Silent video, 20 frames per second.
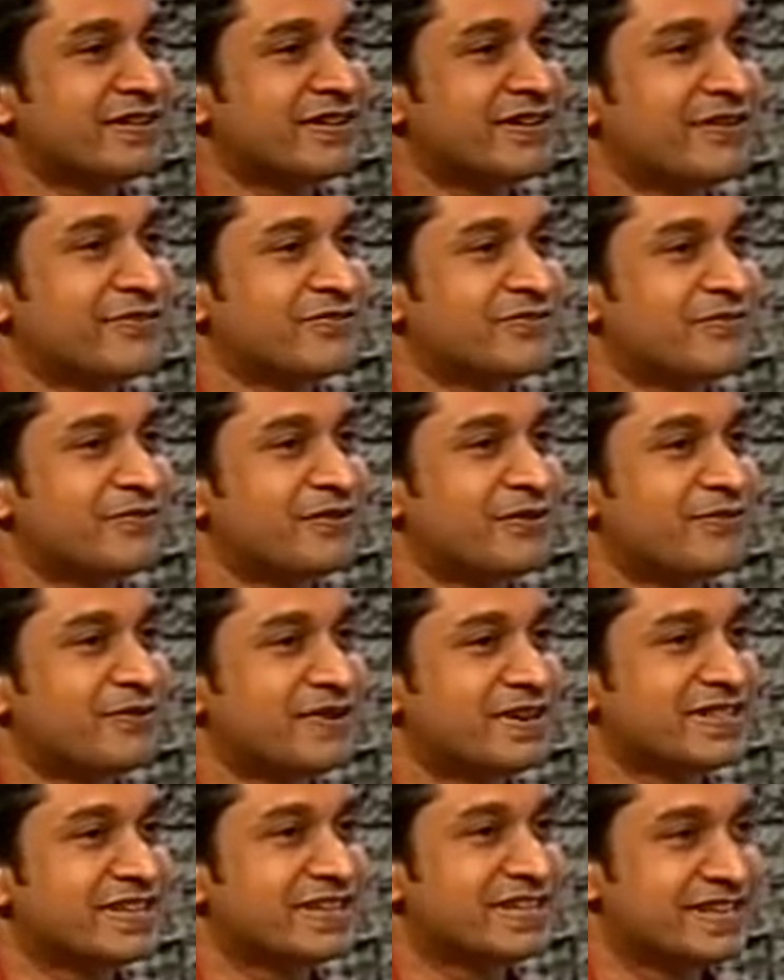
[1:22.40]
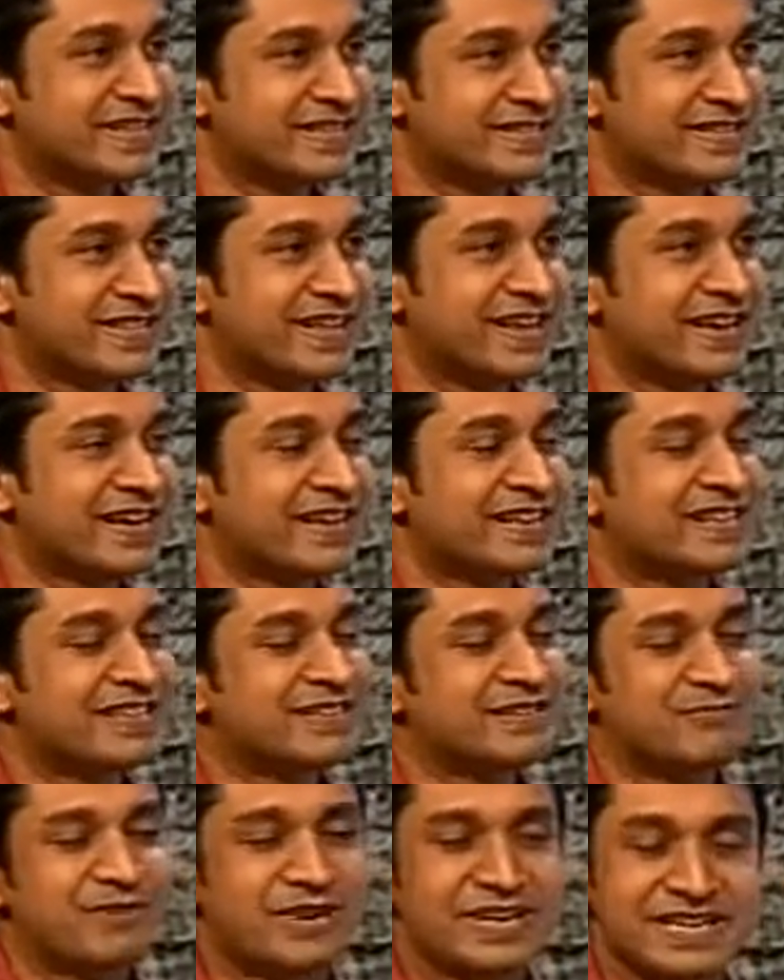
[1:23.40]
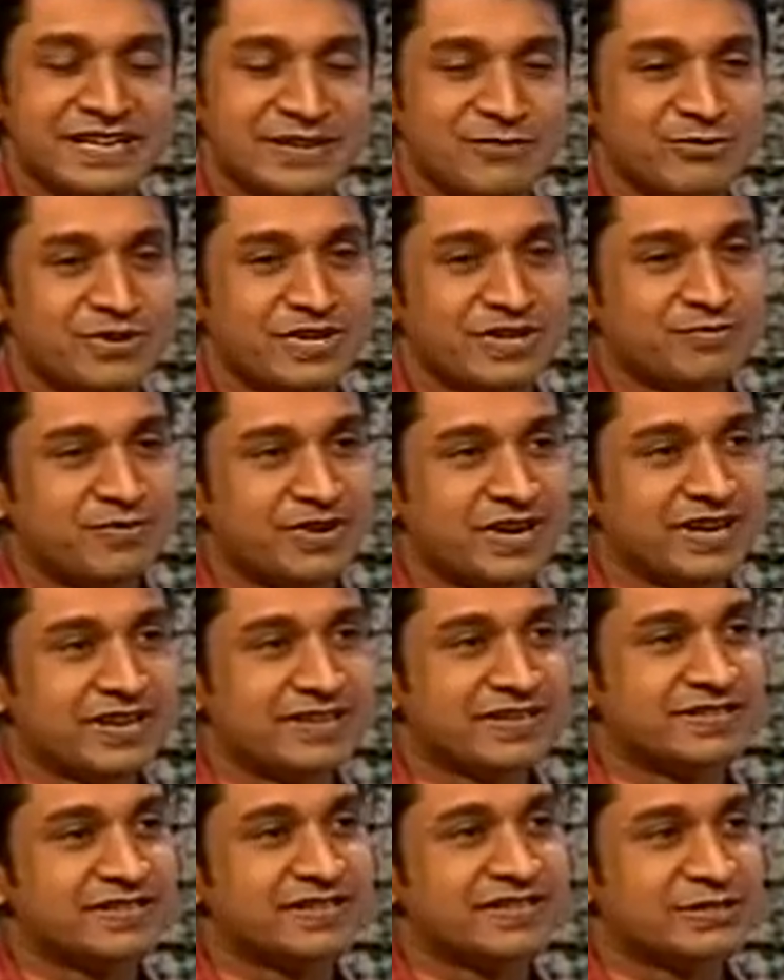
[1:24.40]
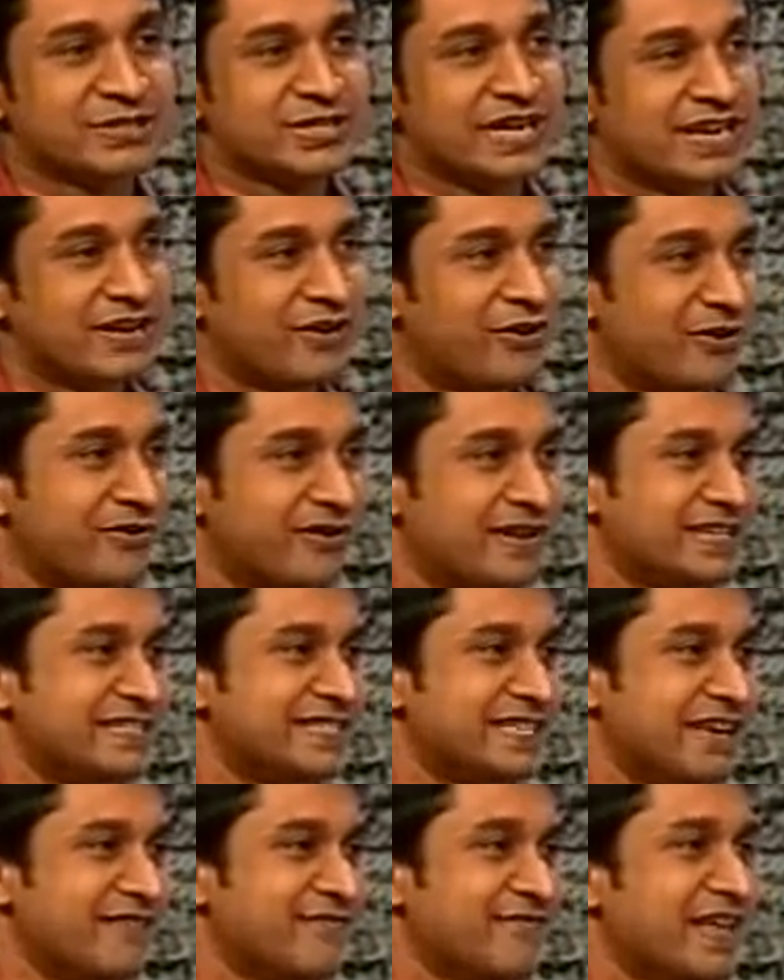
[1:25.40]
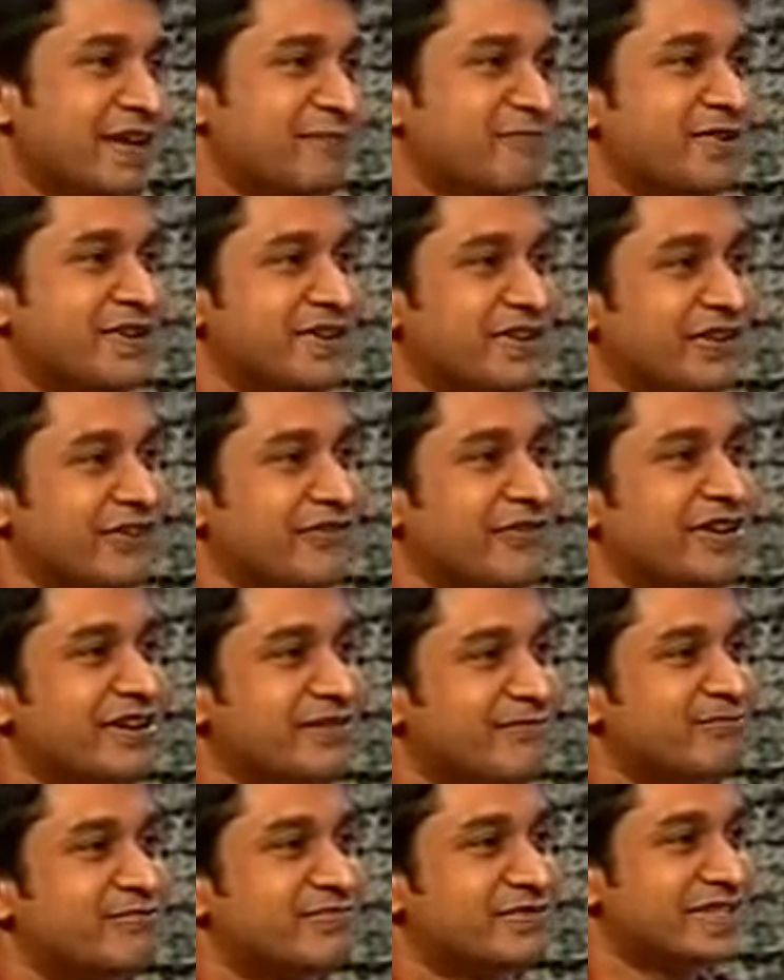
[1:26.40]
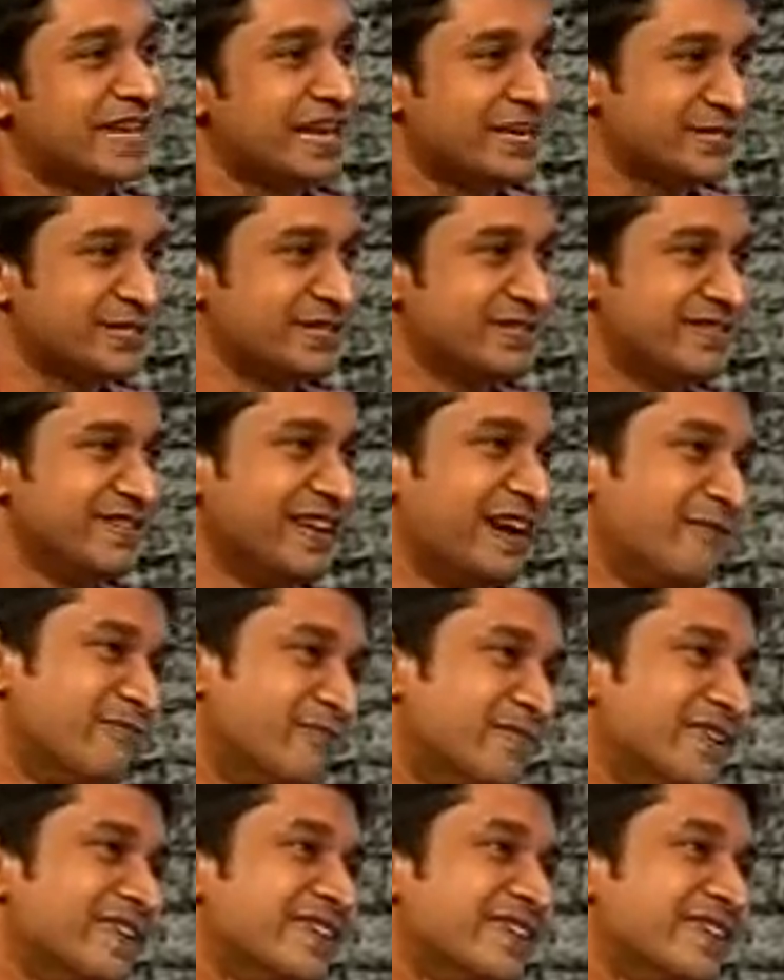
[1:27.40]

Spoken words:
out for one of the girls there, but it didn't work because she had already saved that particular station's number.